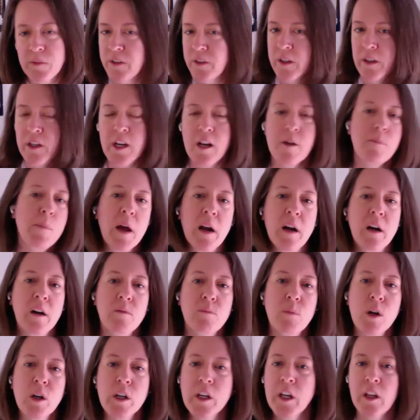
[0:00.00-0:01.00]
perfectly
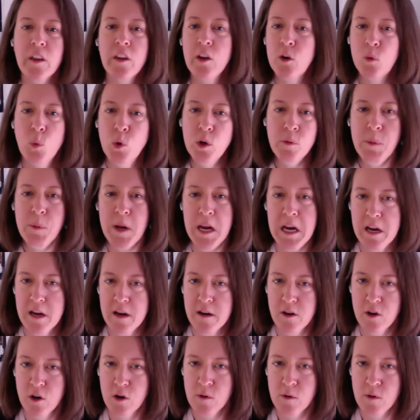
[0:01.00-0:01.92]
competitive market, there would be